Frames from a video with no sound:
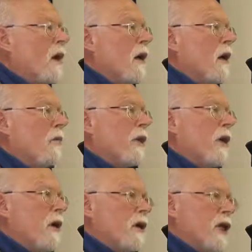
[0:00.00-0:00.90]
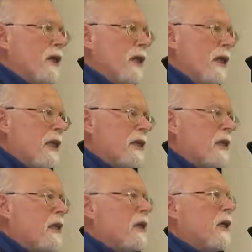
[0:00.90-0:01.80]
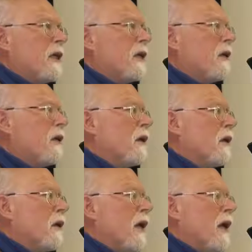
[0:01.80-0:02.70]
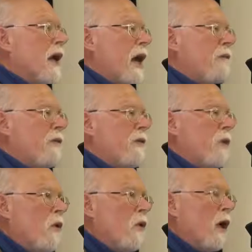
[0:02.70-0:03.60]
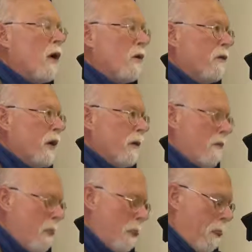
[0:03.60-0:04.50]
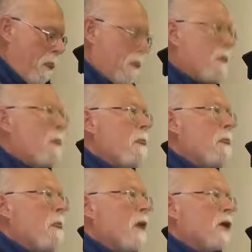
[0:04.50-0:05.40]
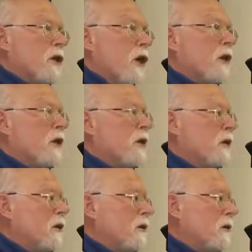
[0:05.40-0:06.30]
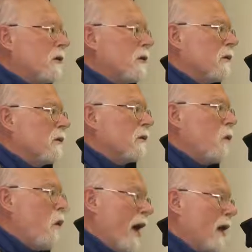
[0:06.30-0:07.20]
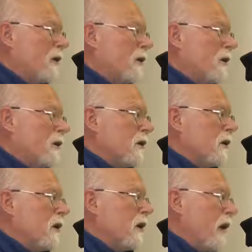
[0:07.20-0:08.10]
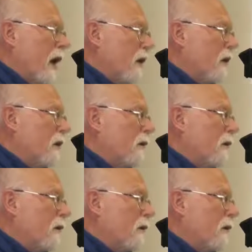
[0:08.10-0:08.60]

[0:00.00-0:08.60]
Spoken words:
But not just in this city. They came from all over. Scotland, Wales, London.